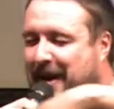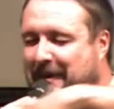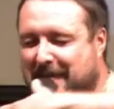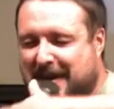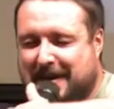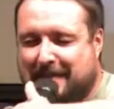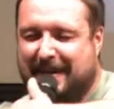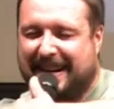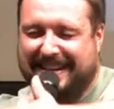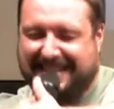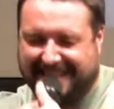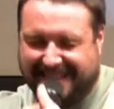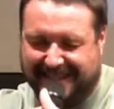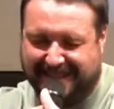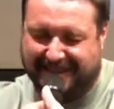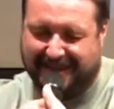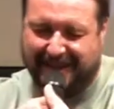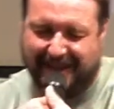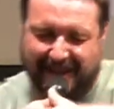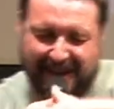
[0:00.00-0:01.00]
around me and my
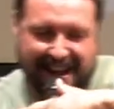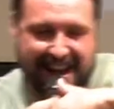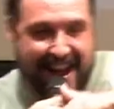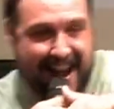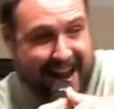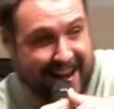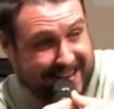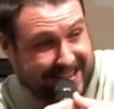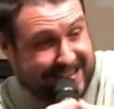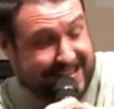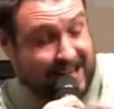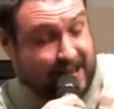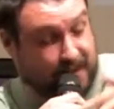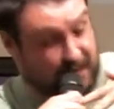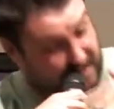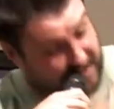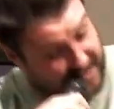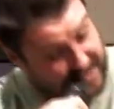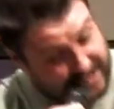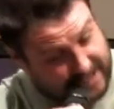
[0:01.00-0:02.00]
sister, and instead
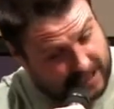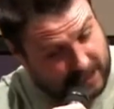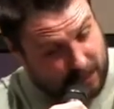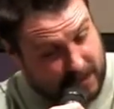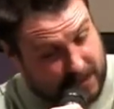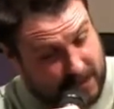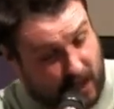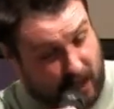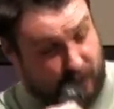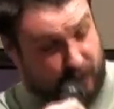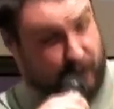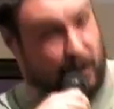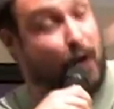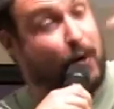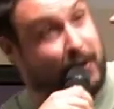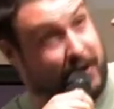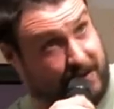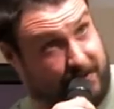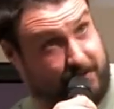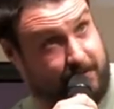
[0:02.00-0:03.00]
of sinking, we start
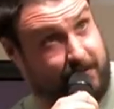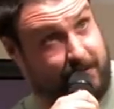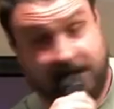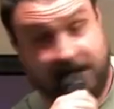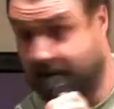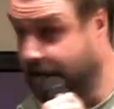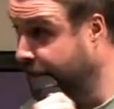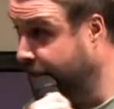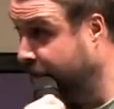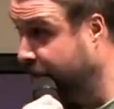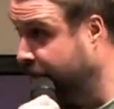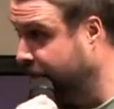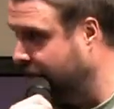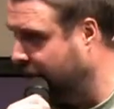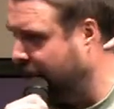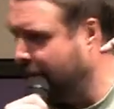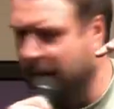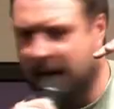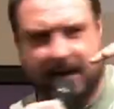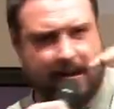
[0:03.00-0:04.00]
floating.
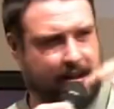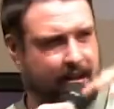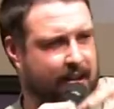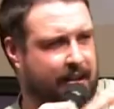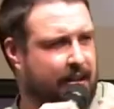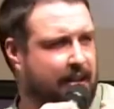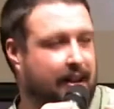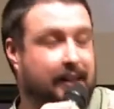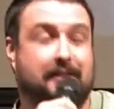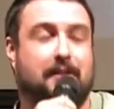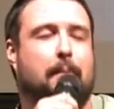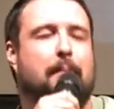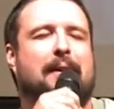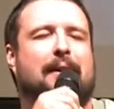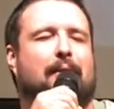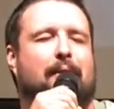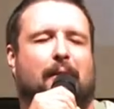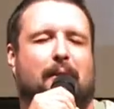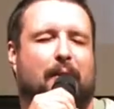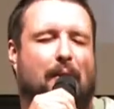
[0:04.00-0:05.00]
And I'm like, it's a
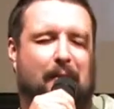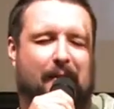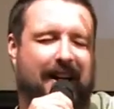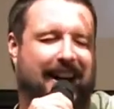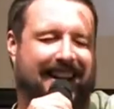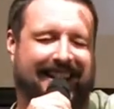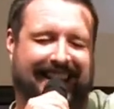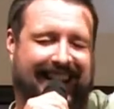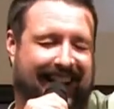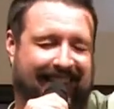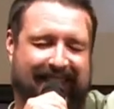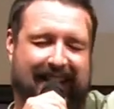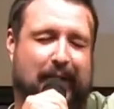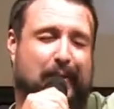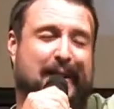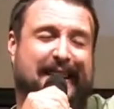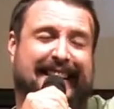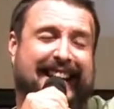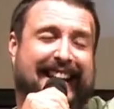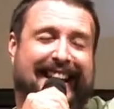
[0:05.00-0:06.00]
miracle, right? Like, I'm
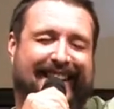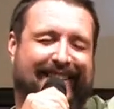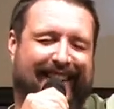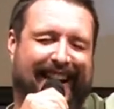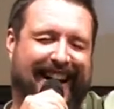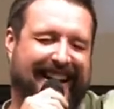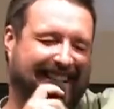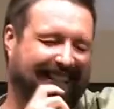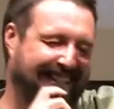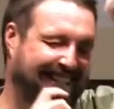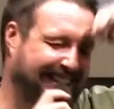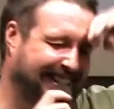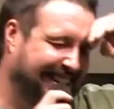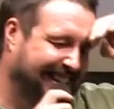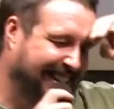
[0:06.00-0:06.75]
like, we did it, right?